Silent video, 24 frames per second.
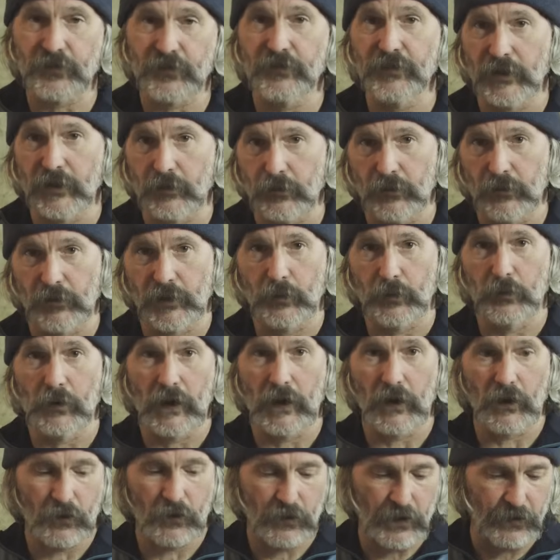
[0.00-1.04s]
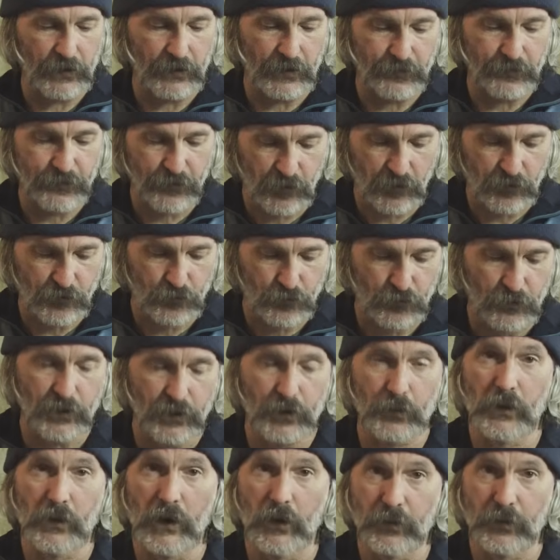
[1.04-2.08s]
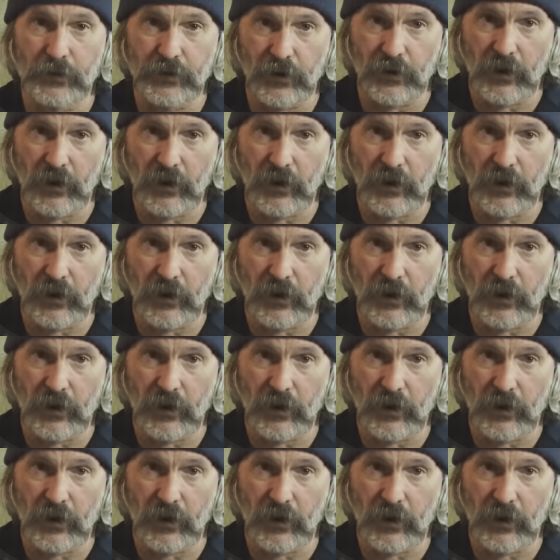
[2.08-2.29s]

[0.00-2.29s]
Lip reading: fit really well and they function really well when you're